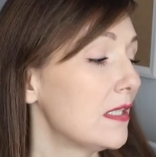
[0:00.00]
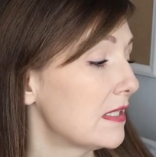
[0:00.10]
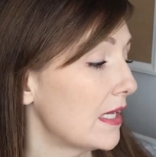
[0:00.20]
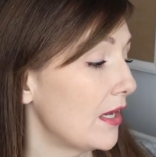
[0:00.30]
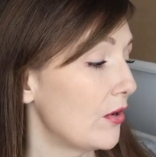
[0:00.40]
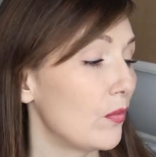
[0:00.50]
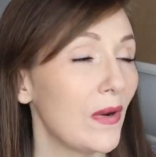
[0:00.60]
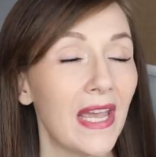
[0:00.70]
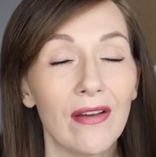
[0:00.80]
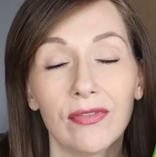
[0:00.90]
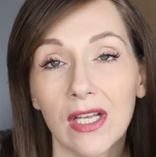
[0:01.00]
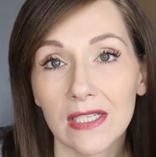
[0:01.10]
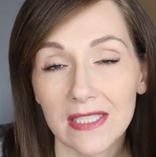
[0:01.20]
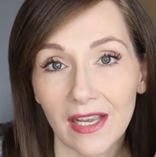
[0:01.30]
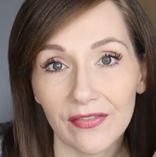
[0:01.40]
So we have
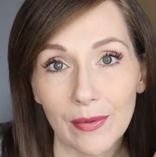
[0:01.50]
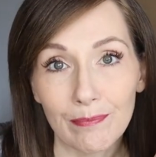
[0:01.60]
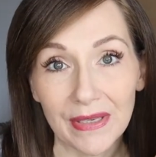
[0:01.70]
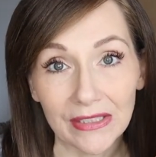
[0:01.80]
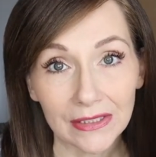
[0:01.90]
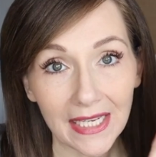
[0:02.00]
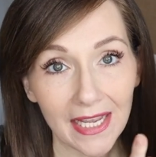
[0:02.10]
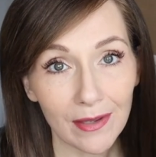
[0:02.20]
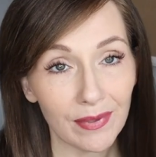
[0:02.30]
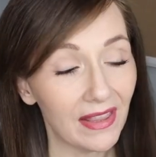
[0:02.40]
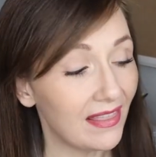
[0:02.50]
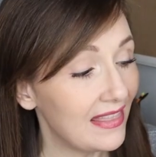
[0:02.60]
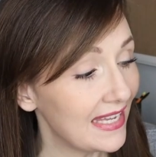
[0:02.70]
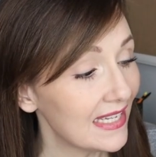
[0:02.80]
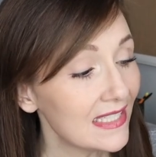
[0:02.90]
lots of buildup.
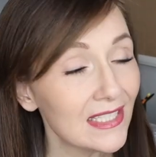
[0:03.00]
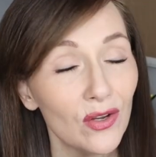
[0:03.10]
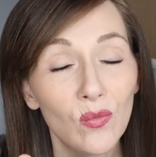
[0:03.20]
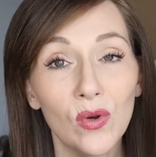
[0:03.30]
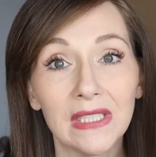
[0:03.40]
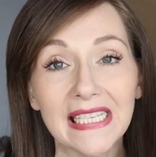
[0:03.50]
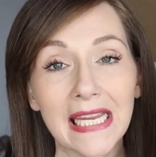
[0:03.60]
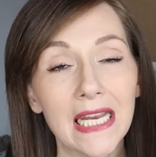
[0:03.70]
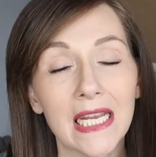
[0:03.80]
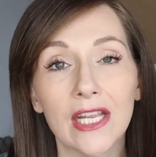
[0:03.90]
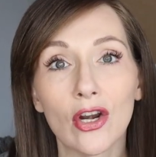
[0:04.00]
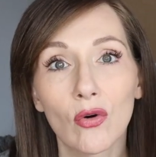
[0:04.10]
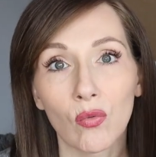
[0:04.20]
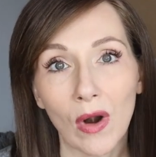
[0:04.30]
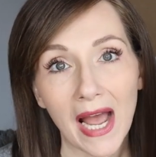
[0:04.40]
This will eat it
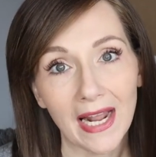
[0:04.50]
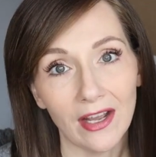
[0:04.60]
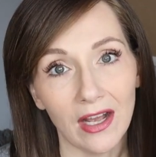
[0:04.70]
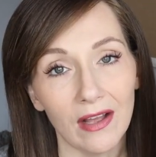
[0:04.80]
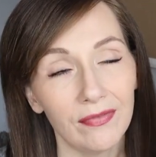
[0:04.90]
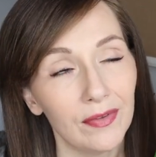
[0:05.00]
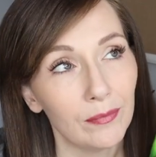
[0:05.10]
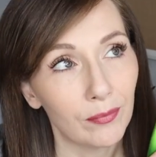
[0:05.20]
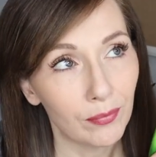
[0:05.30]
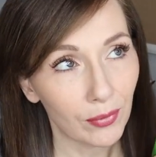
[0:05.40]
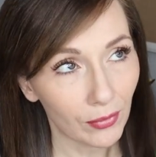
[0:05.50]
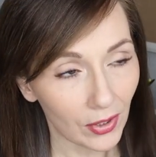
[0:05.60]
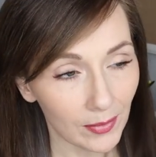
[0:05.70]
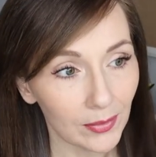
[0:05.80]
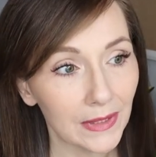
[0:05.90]
right off.
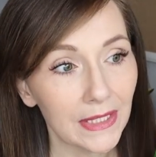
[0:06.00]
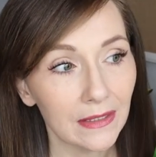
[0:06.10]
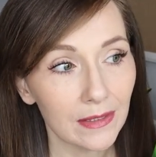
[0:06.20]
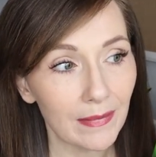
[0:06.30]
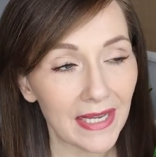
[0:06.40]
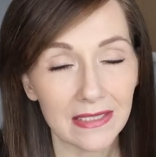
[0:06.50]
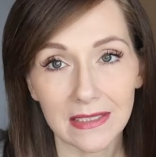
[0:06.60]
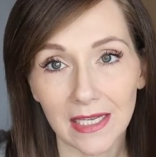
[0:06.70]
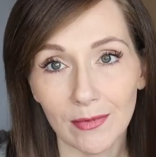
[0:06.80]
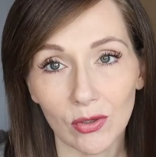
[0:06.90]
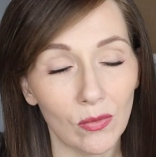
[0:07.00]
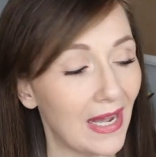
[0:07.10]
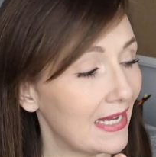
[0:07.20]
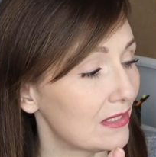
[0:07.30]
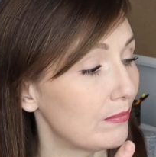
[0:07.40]
Probably not the best chemical
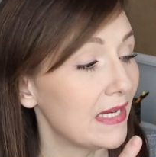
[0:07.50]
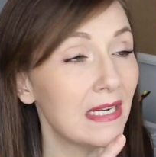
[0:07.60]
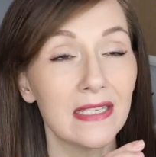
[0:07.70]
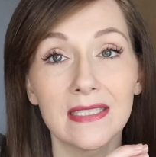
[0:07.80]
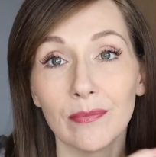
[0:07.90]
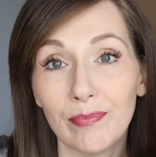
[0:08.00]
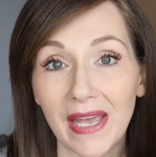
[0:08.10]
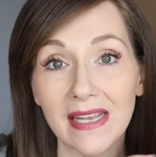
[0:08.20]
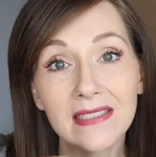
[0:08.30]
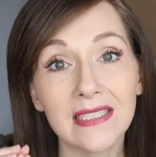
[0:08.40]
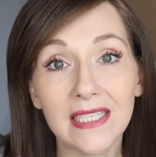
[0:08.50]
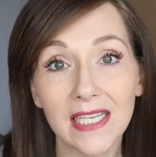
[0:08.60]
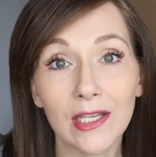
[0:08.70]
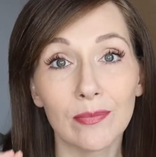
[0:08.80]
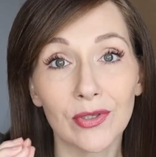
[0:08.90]
wise, but it is the best to
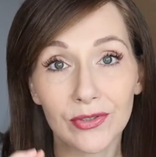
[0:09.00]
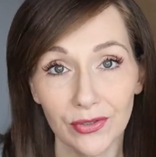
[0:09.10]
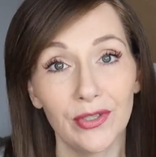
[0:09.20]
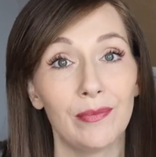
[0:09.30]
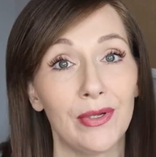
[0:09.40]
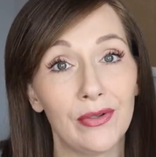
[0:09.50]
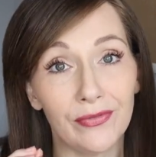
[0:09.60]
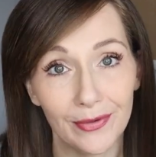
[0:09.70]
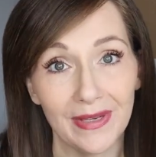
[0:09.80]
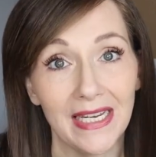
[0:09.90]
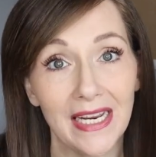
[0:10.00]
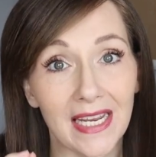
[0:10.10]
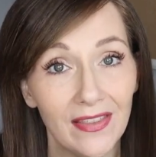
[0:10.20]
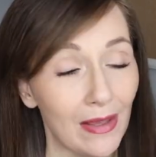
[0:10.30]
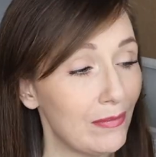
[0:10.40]
keep your toilet bowl from
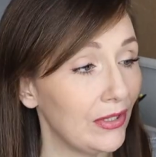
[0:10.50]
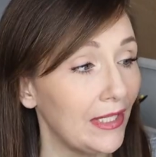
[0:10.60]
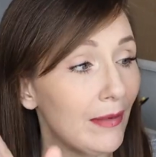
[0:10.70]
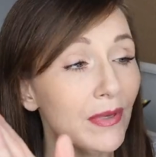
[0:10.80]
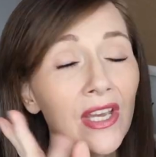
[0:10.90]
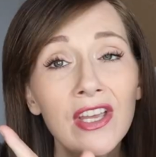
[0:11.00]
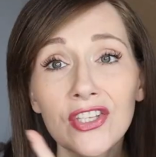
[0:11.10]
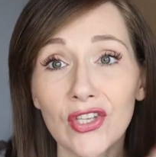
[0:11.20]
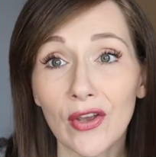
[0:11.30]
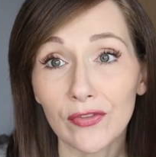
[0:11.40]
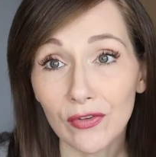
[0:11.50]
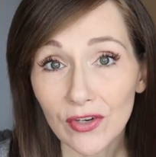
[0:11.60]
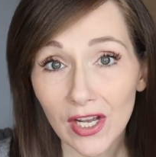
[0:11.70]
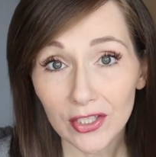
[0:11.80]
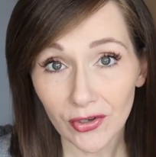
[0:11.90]
getting that buildup. So if you've
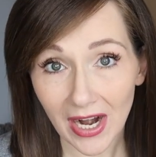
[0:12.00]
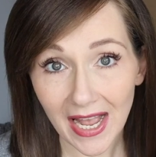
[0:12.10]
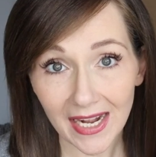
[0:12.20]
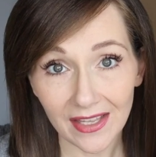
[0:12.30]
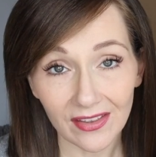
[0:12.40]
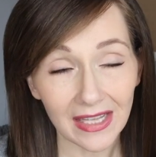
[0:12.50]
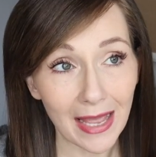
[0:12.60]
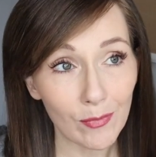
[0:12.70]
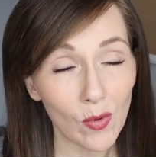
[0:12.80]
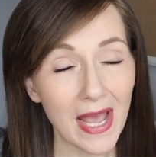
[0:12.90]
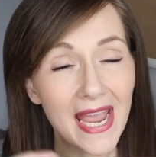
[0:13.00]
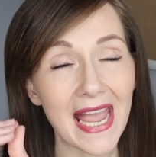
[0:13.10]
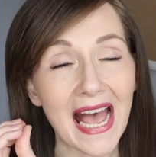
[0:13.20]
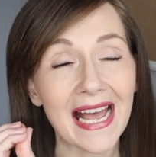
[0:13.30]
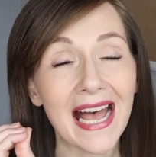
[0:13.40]
not tried the
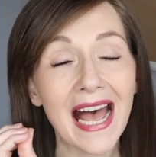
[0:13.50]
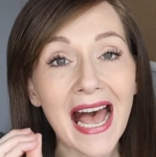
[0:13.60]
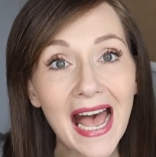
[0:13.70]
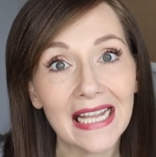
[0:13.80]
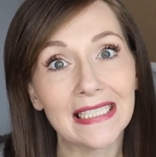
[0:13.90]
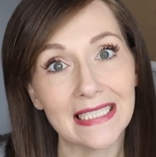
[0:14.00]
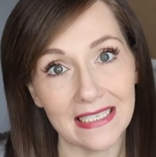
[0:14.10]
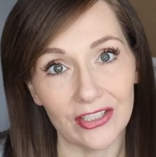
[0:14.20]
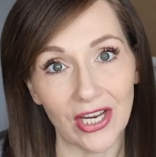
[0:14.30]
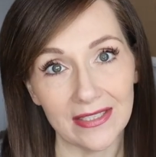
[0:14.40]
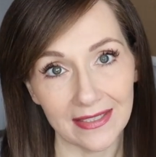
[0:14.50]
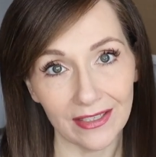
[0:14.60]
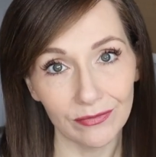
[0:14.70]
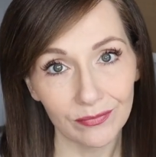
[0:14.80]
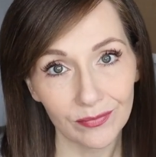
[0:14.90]
Lime-A-Way, I highly suggest
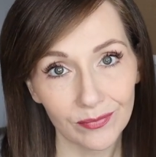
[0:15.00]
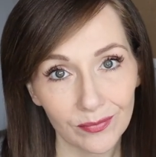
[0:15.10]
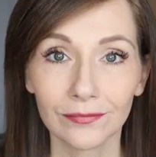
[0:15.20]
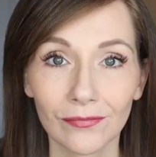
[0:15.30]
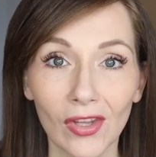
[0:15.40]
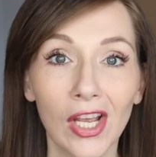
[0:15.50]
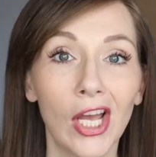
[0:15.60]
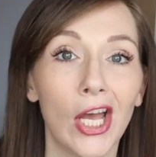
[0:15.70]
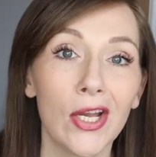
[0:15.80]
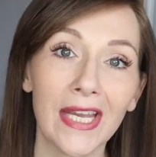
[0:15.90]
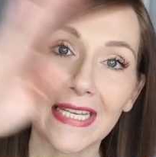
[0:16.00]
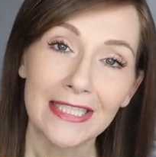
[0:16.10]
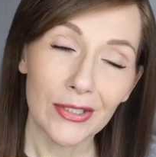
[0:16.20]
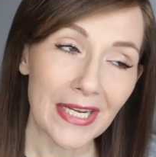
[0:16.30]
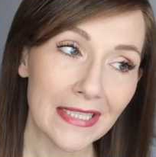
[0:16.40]
it.
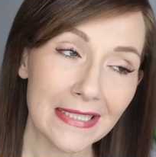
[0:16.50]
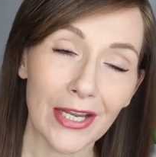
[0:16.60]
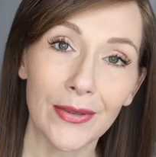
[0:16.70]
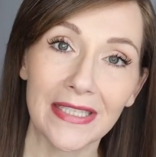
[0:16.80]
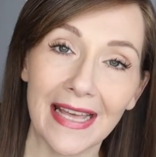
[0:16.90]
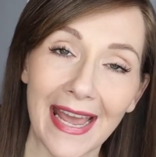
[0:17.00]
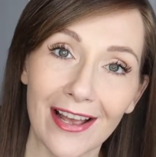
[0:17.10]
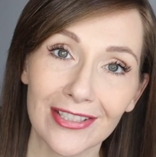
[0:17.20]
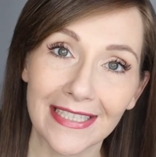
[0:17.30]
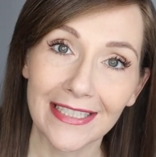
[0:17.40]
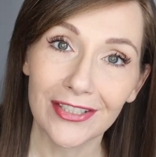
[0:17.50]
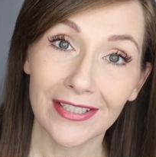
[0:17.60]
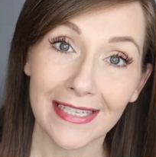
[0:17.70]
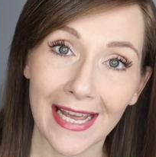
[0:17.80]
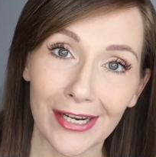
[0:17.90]
Okay, so now let's go into the house,
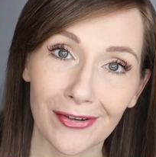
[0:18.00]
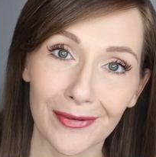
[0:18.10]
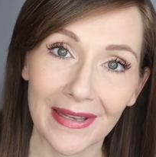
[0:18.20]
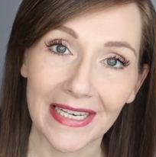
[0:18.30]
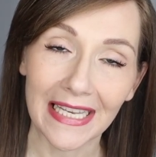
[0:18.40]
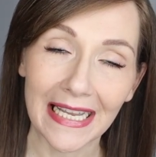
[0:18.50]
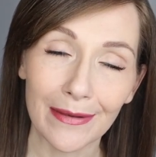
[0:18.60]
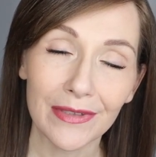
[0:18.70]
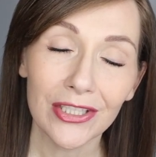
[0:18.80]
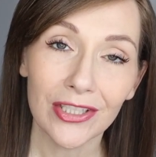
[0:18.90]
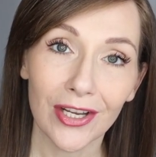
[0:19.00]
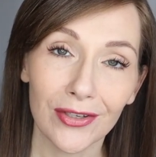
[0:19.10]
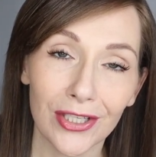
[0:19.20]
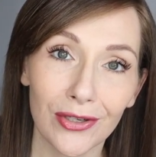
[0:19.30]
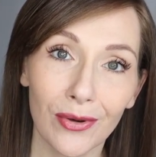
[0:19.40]
into the dining room, and let me show
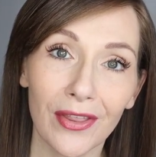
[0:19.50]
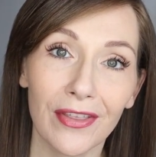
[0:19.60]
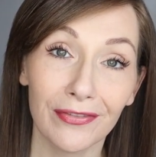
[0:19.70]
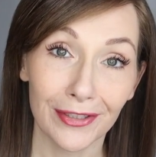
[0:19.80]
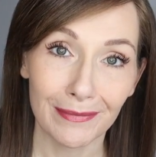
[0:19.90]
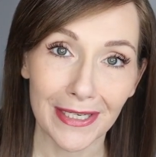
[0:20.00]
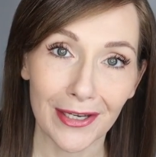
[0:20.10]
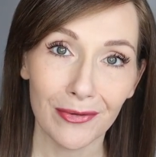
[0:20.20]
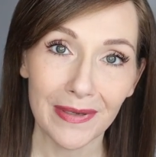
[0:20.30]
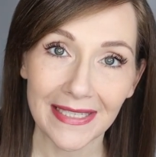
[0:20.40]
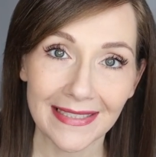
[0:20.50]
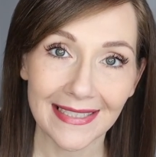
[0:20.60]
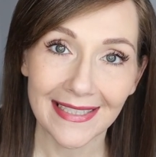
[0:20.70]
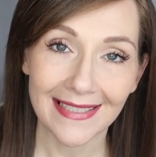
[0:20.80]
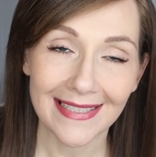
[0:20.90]
you the flamingo
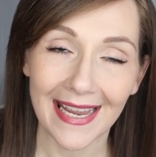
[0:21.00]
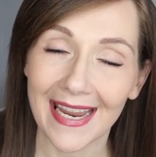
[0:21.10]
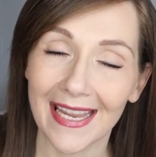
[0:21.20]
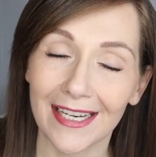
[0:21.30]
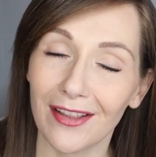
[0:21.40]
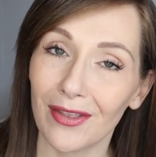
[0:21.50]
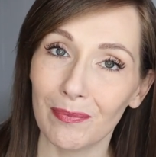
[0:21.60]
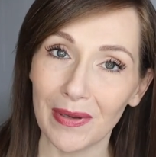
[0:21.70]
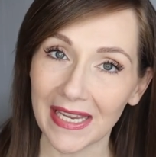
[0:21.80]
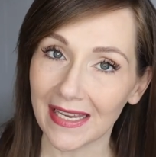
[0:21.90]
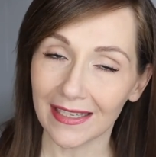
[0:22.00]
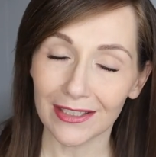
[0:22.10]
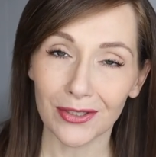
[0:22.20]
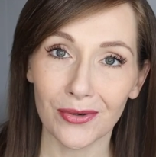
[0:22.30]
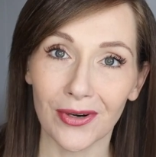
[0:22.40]
pieces and the pink
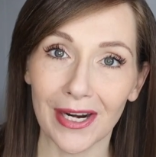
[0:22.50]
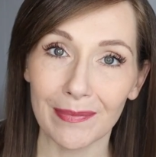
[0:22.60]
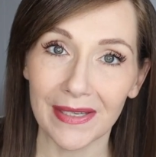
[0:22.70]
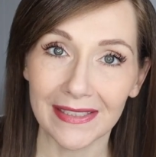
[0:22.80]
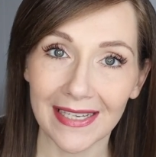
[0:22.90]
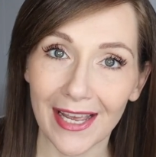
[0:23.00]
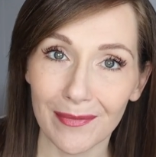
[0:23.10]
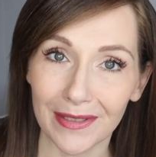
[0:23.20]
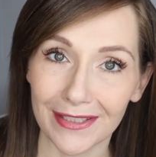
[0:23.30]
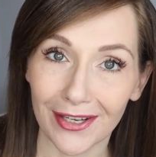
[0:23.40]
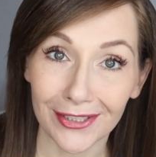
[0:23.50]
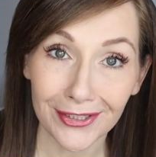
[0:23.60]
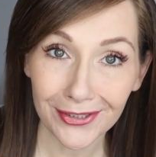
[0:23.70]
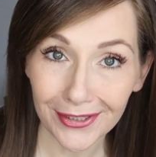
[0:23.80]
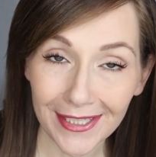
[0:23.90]
decor I picked up at
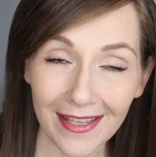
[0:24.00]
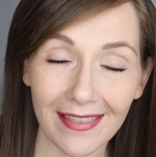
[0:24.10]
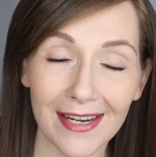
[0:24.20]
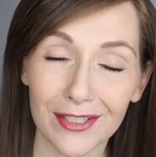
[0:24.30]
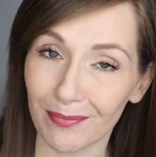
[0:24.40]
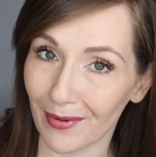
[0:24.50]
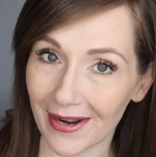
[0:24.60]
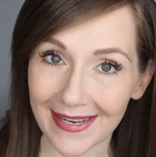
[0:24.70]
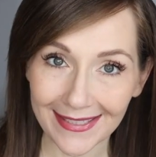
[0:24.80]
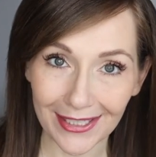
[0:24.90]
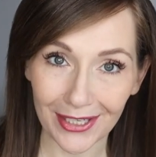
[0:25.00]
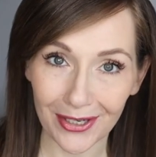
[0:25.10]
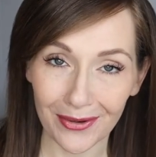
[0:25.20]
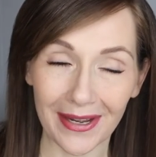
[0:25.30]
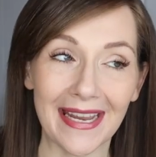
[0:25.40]
Dollar Tree that is brand new
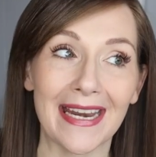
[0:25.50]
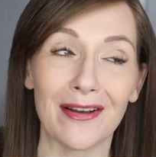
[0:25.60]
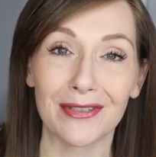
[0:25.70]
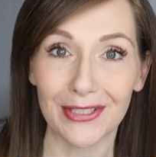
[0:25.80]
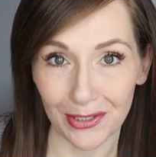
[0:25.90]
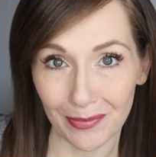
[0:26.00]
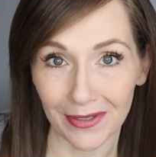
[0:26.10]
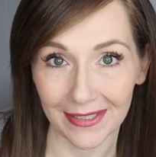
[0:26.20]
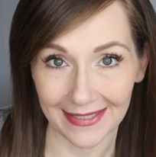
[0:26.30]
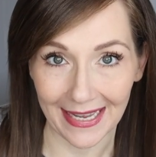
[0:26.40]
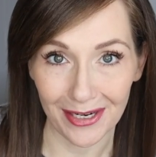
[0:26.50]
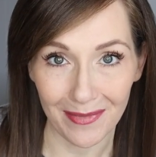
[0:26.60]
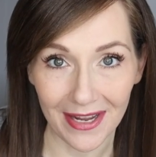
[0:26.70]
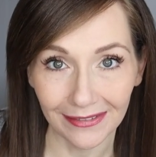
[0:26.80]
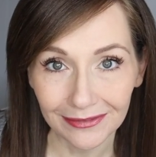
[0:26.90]
and I was super excited
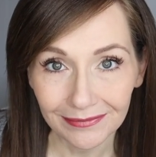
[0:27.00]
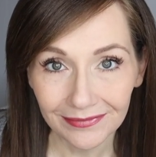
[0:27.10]
about.